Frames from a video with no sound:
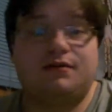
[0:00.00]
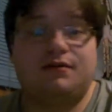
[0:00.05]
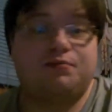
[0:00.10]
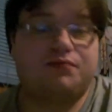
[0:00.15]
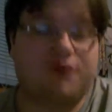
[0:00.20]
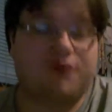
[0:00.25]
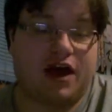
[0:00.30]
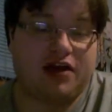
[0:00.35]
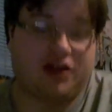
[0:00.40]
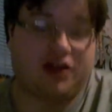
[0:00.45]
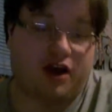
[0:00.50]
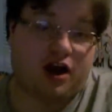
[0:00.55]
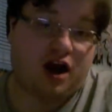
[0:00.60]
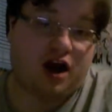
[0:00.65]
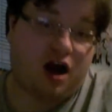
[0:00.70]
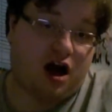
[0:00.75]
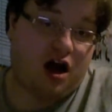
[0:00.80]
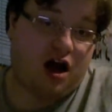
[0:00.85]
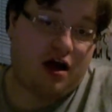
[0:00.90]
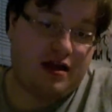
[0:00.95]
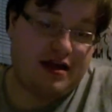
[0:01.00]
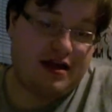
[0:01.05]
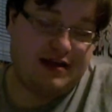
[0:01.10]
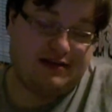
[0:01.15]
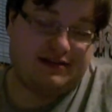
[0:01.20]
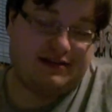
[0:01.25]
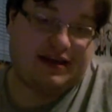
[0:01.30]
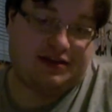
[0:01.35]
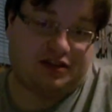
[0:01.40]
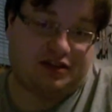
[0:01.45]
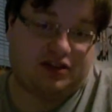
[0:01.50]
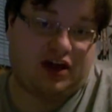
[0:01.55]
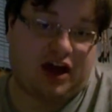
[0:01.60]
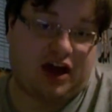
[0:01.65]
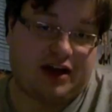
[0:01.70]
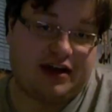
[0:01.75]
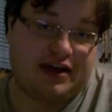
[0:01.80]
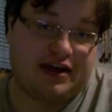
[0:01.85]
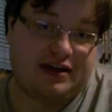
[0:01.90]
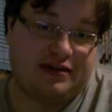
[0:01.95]
brother on inside the
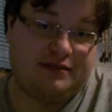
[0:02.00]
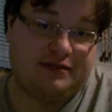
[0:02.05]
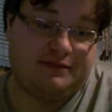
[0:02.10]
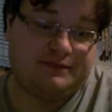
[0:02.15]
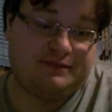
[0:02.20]
locket.